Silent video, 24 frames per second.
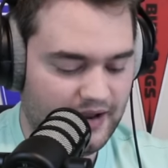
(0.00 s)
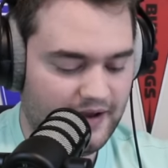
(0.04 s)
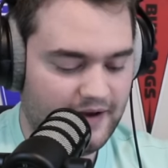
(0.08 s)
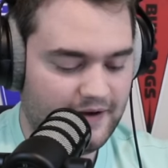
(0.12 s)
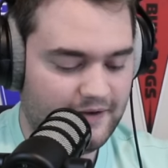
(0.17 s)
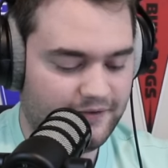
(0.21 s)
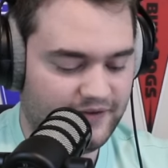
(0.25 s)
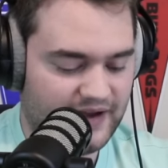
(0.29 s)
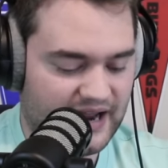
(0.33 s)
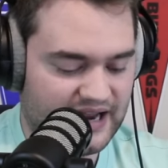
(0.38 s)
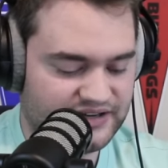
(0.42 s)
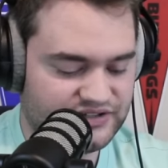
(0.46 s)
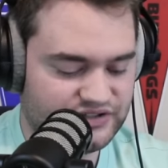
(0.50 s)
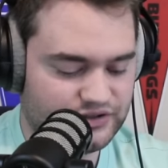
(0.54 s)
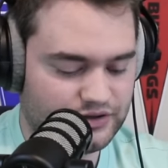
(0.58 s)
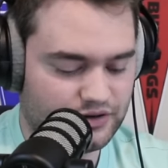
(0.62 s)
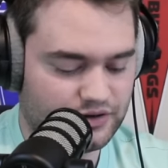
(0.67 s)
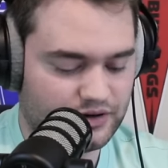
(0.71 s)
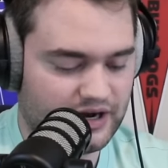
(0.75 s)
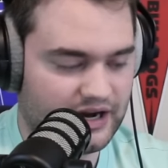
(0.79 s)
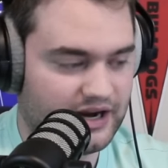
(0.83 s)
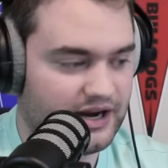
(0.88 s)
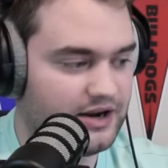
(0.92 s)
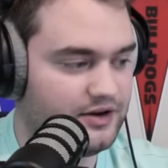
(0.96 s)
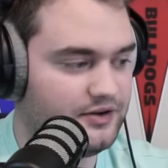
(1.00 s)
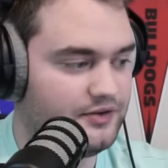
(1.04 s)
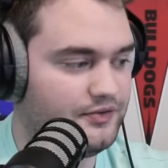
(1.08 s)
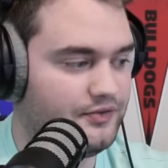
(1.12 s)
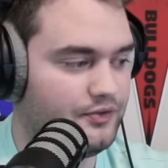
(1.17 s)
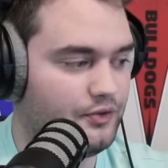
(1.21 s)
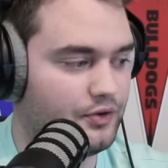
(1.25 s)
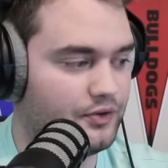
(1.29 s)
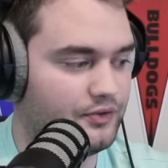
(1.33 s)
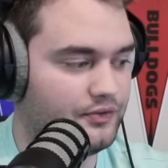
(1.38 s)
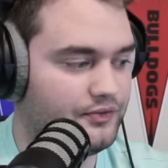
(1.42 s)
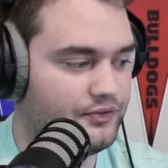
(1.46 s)
faster and
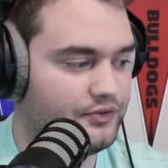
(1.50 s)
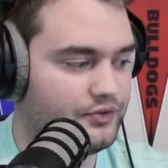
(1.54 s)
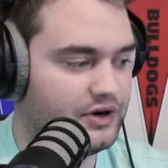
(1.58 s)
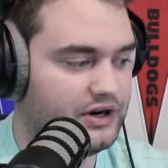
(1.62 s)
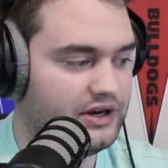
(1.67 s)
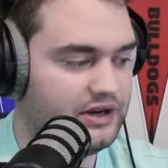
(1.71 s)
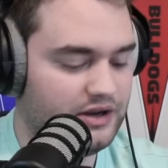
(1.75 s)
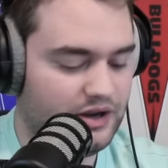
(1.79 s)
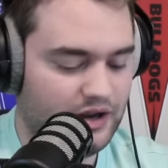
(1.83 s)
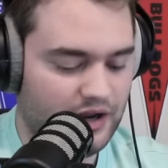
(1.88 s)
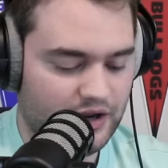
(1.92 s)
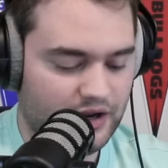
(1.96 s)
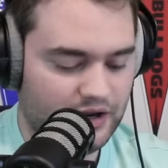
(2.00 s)
for free.